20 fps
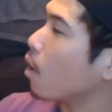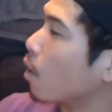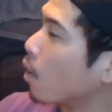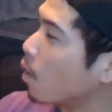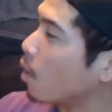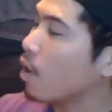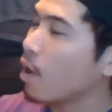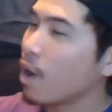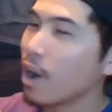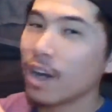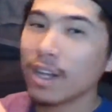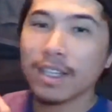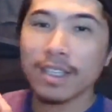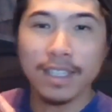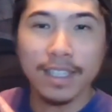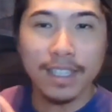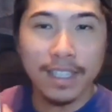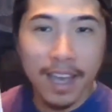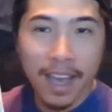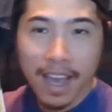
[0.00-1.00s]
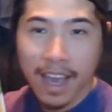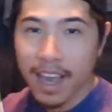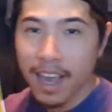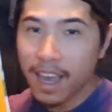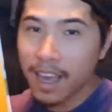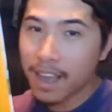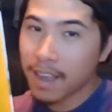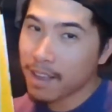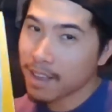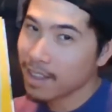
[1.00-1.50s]
all
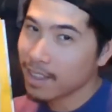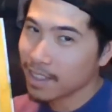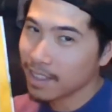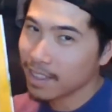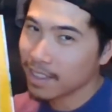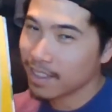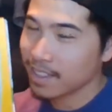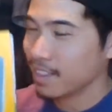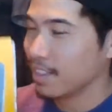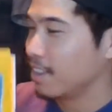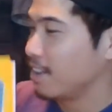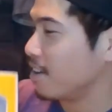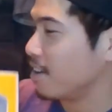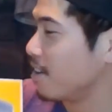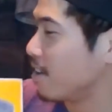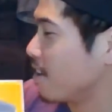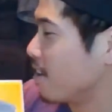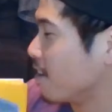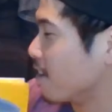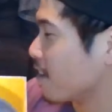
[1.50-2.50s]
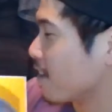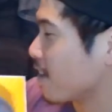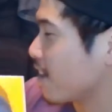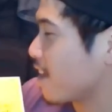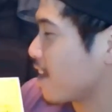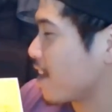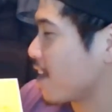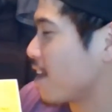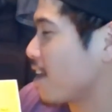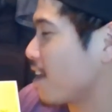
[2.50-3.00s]
day long.
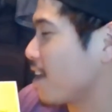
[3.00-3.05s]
